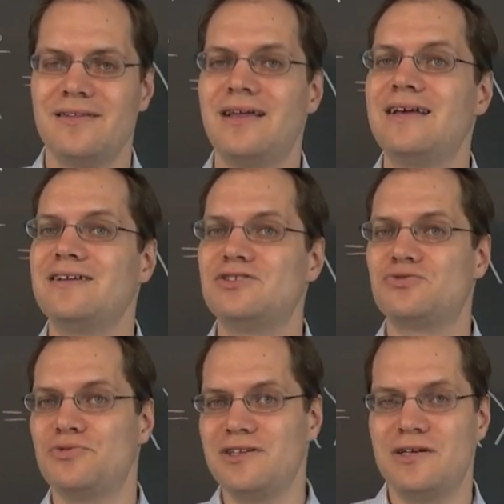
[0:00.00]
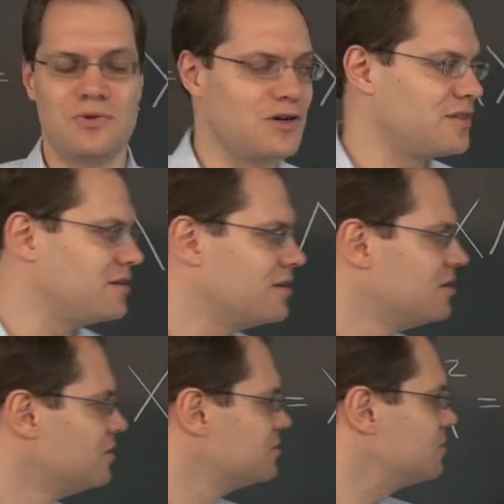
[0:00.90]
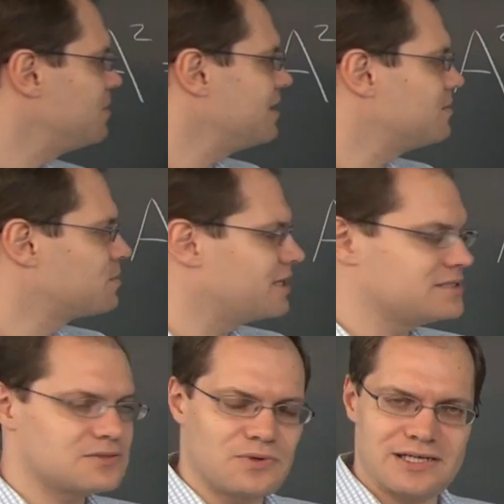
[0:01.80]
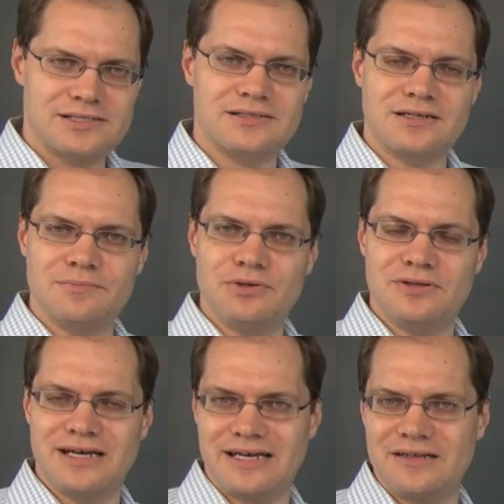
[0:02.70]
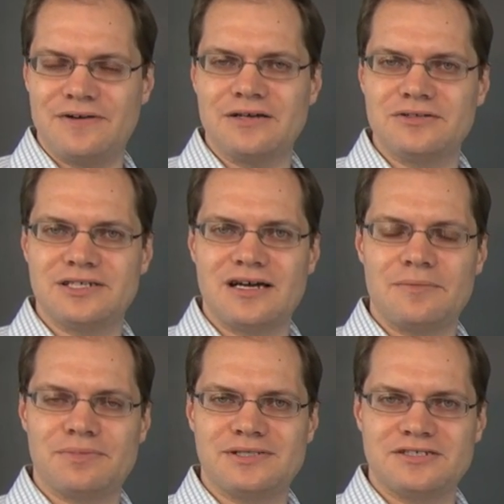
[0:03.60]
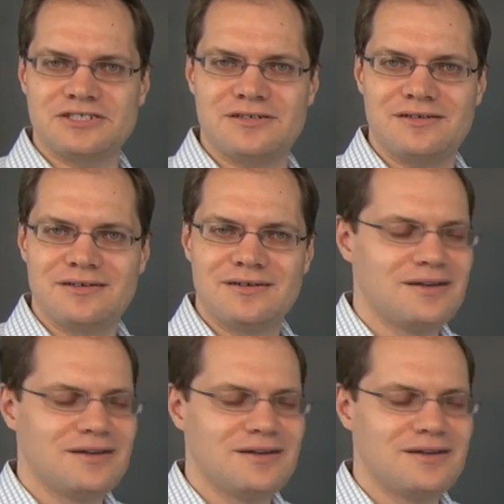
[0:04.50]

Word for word: then it's really worth it to pay the price once and compute the eigenvalue decomposition,